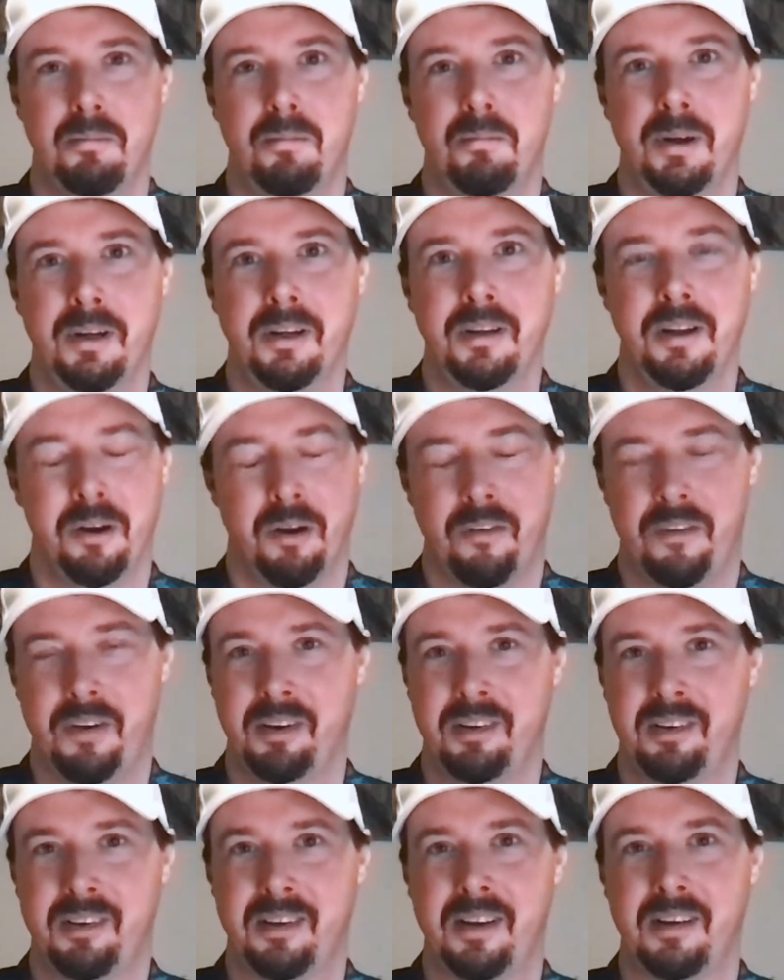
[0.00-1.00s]
but
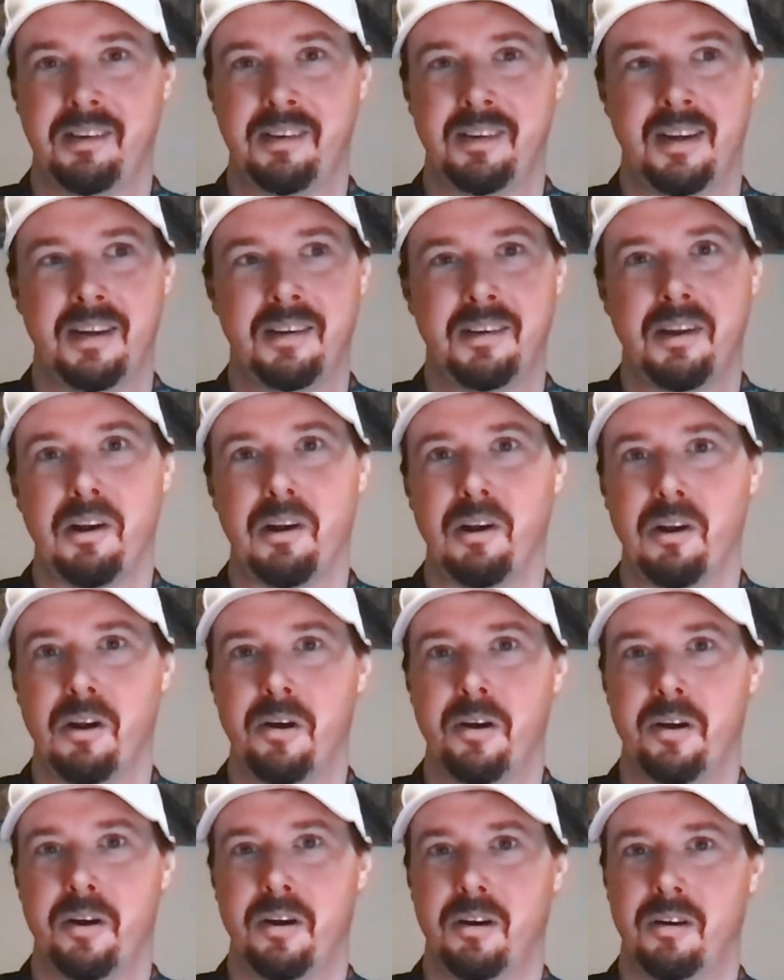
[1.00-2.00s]
there's a
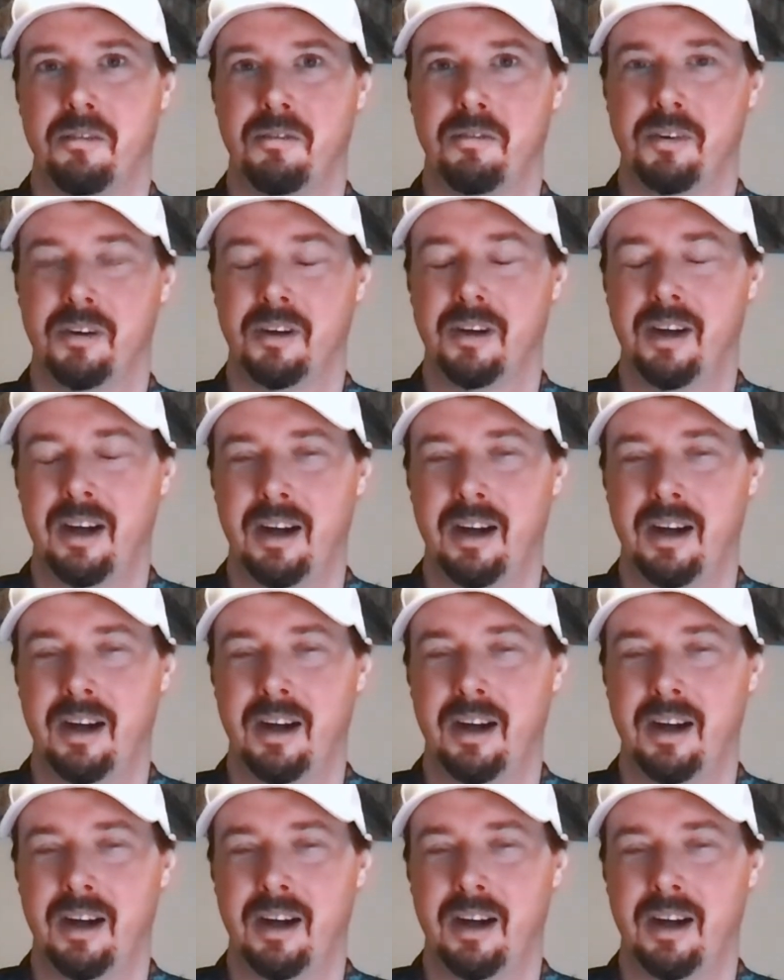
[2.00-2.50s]
lot of